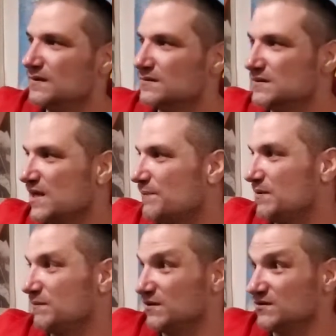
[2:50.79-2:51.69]
This happened
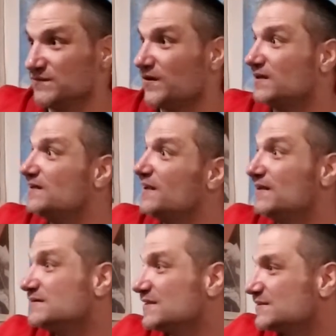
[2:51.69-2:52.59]
to me just fucking
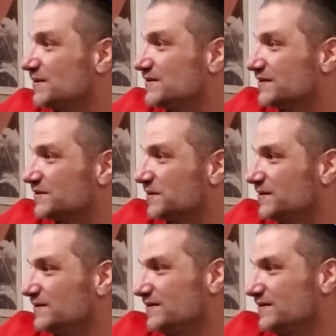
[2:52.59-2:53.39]
6 months ago, man.